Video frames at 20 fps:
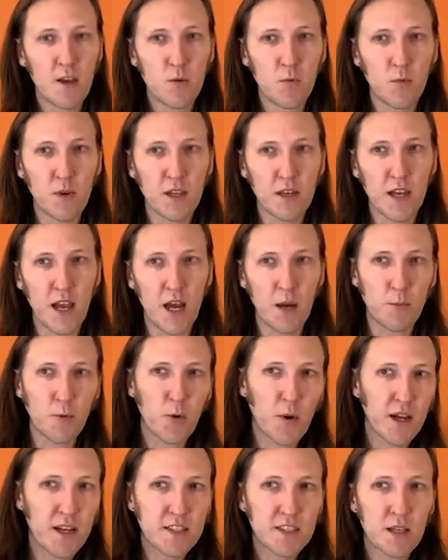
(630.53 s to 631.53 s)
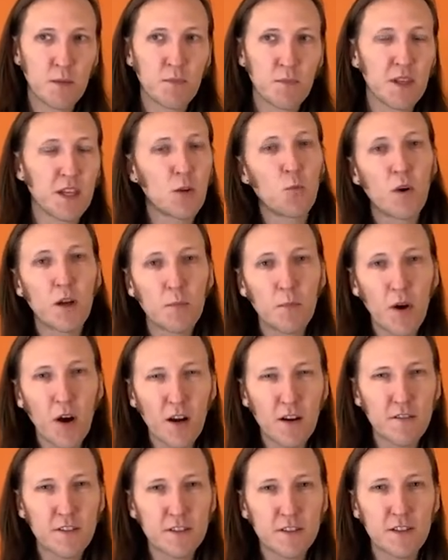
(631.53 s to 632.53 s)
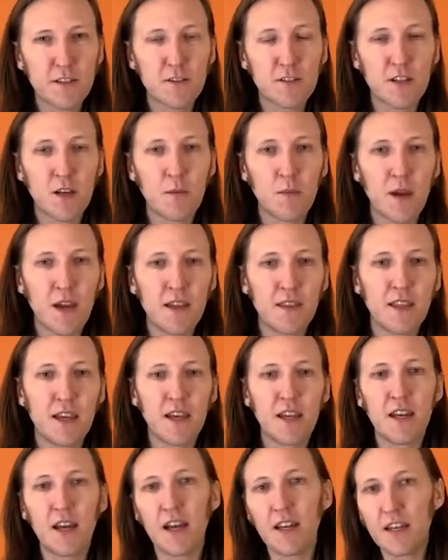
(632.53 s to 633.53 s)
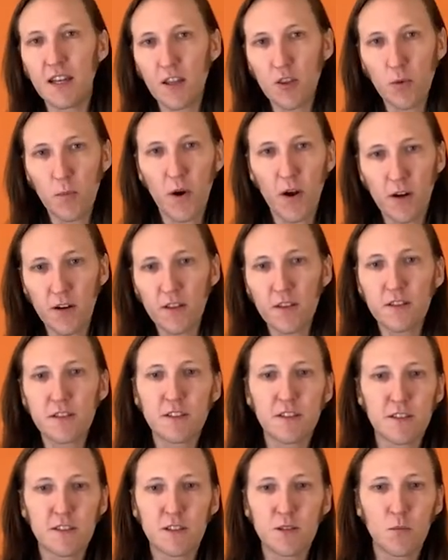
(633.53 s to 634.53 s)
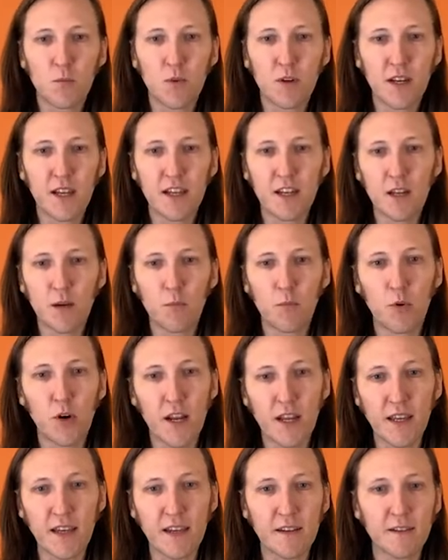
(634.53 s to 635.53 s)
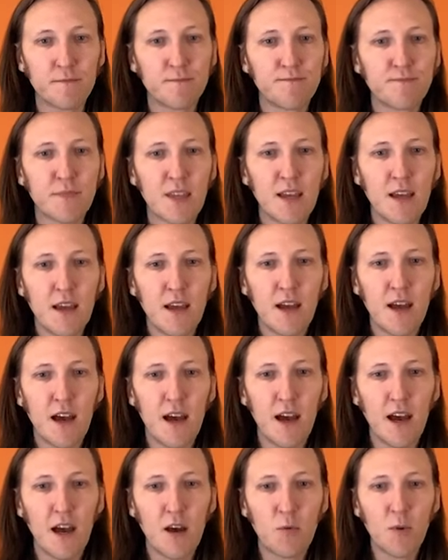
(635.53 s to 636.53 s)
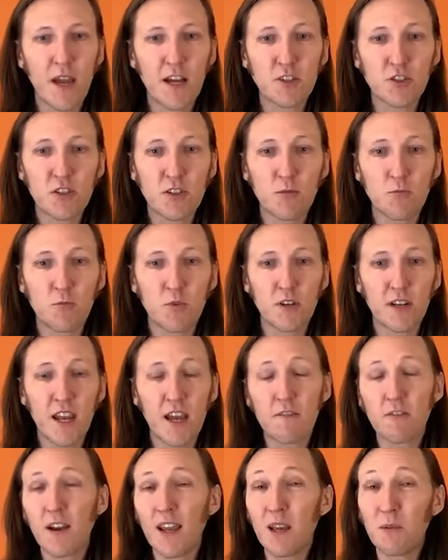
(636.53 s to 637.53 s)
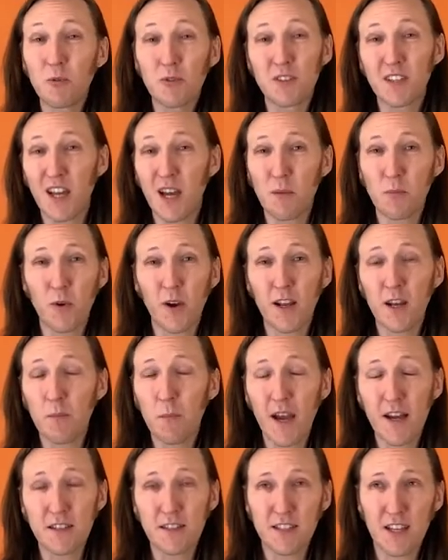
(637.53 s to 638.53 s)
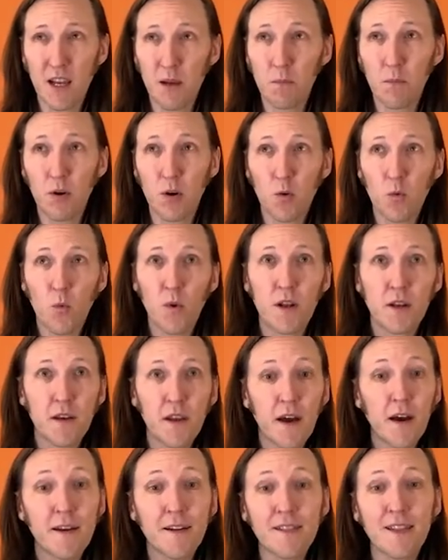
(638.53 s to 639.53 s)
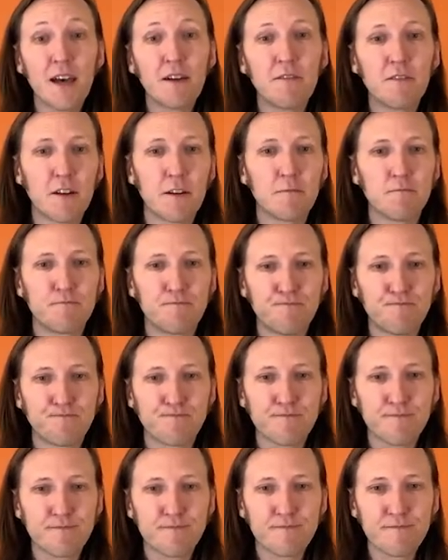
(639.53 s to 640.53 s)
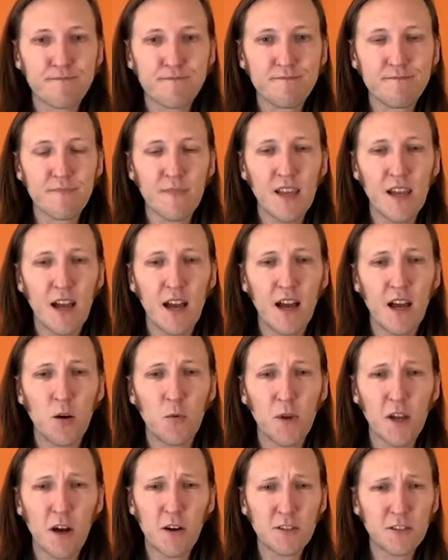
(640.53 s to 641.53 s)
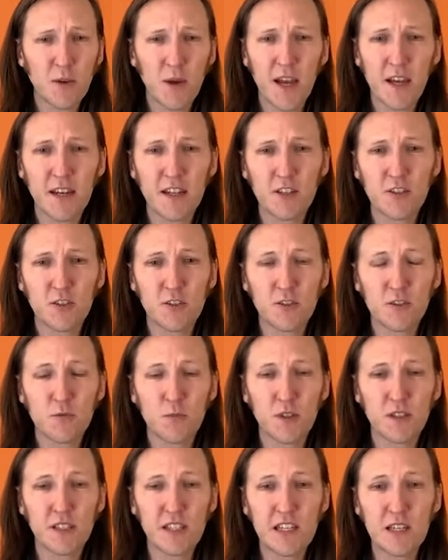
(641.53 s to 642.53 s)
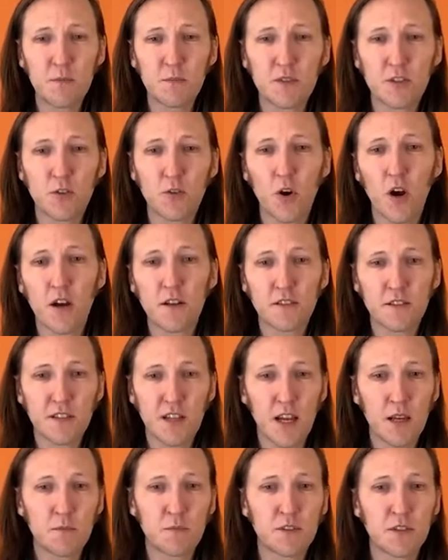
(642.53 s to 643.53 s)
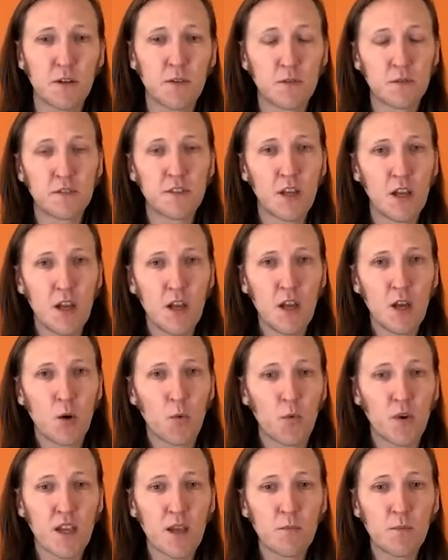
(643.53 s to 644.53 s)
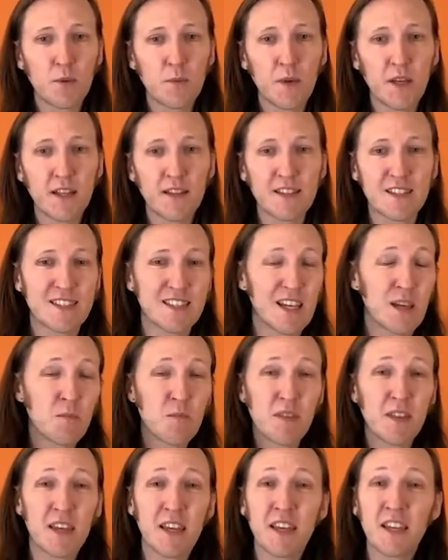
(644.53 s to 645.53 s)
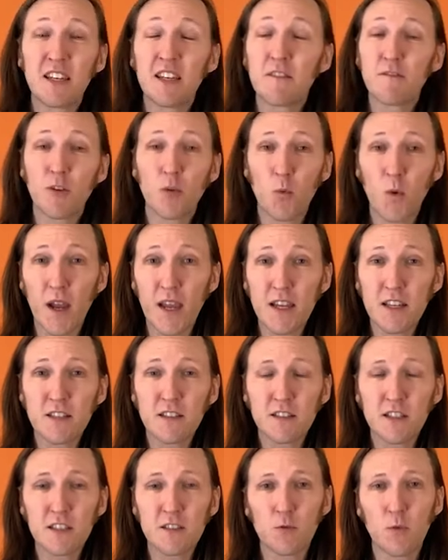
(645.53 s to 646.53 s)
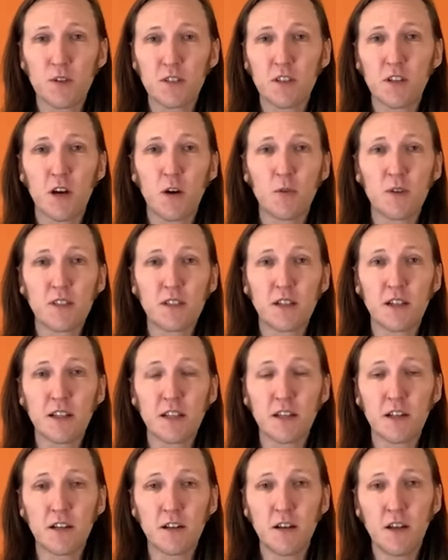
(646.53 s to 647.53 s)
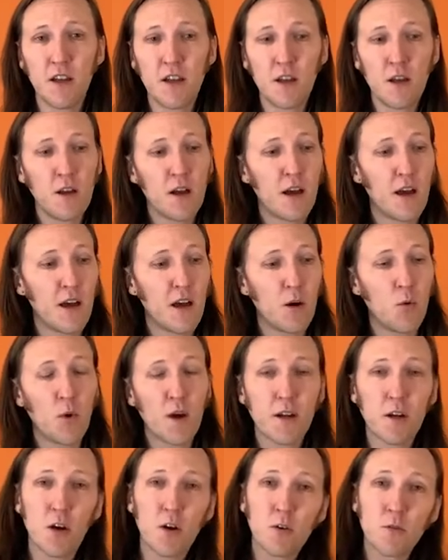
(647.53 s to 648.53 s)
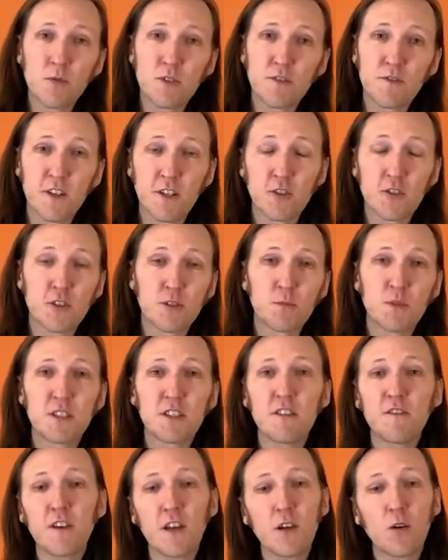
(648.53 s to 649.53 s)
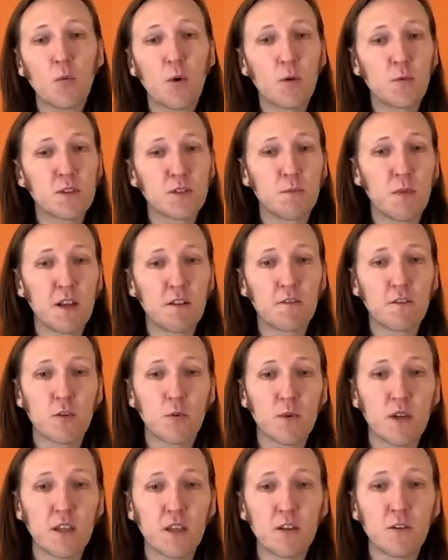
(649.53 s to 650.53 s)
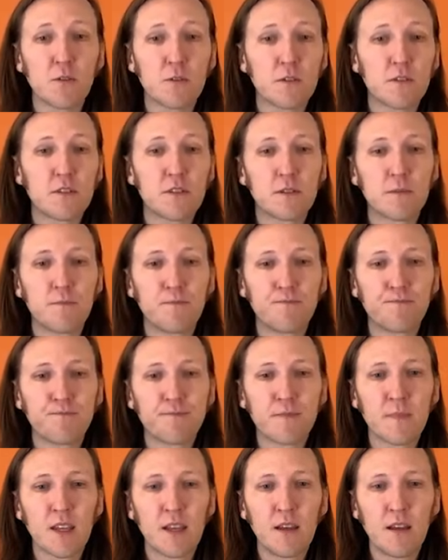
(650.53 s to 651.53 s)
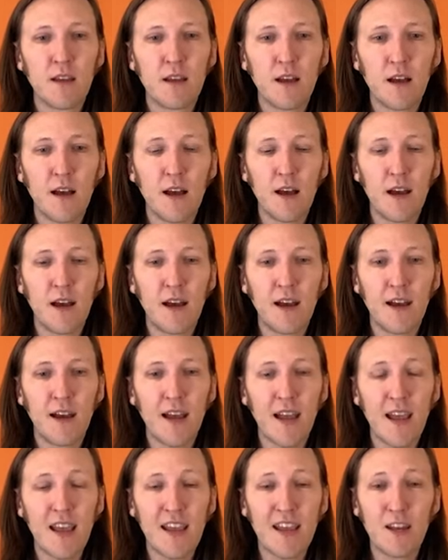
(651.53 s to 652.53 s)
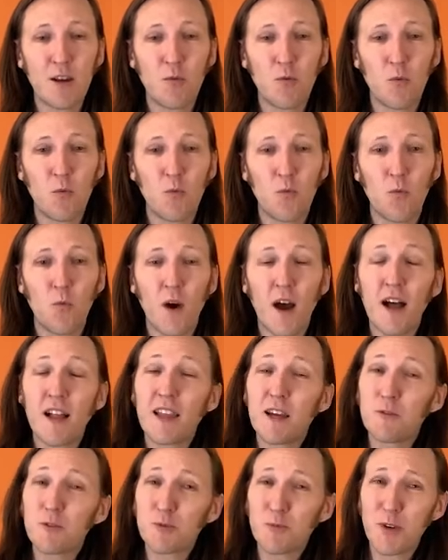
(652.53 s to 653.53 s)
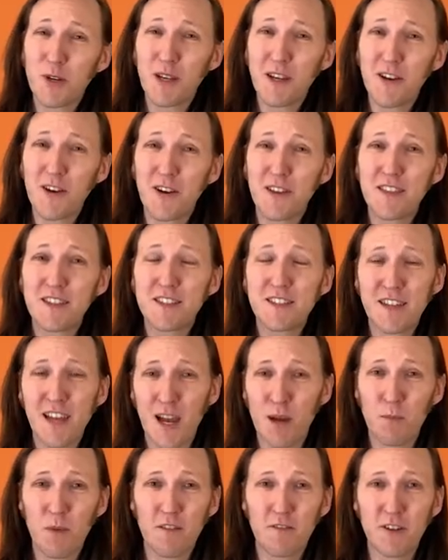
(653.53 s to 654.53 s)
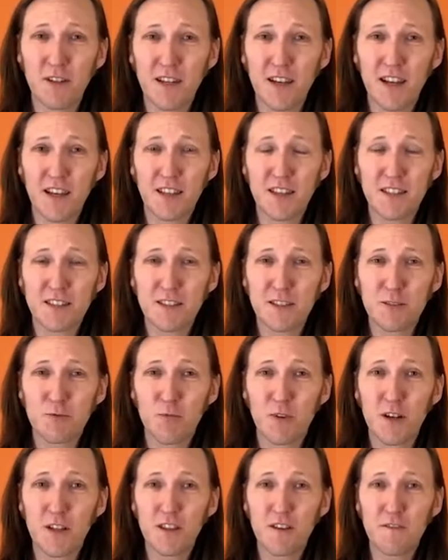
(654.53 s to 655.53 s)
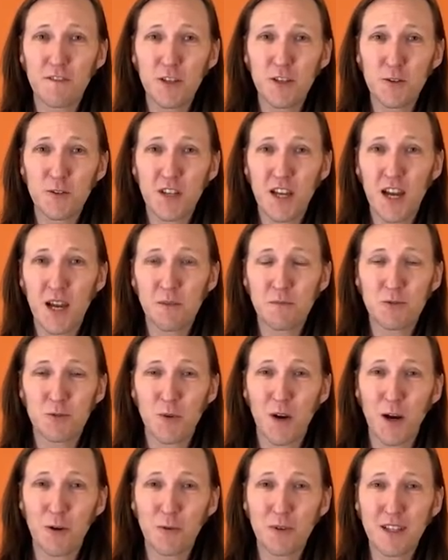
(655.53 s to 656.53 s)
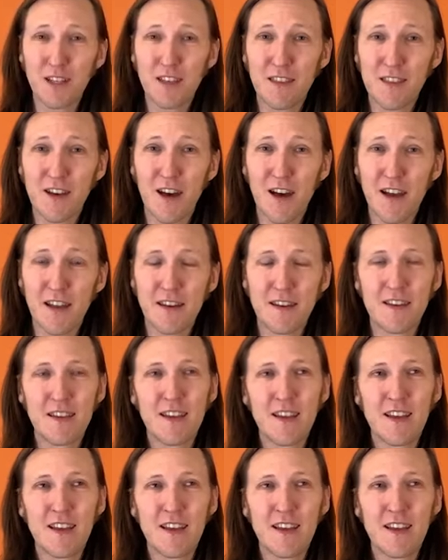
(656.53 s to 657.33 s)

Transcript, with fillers: we'd upgrade something in one part of the system, and then another part of the system would end up breaking. We actually were never able to upgrade it past Ember 1.11. We also had issues with teams across time zones re-implementing the same thing in different ways because it wasn't always clear what code was feature-specific, what was meant for reuse. And while I was working on this app every day, this is one of the few times where I really thought,